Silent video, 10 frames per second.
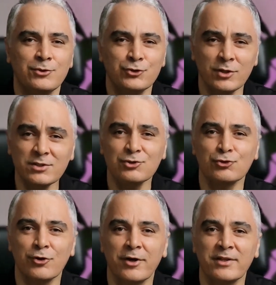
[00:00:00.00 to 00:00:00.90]
Just
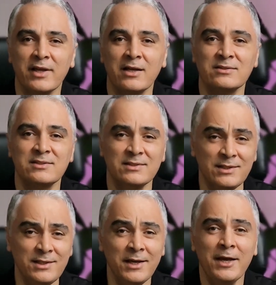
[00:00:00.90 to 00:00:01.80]
try it and
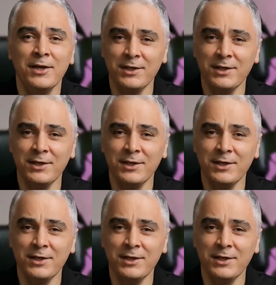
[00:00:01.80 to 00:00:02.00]
see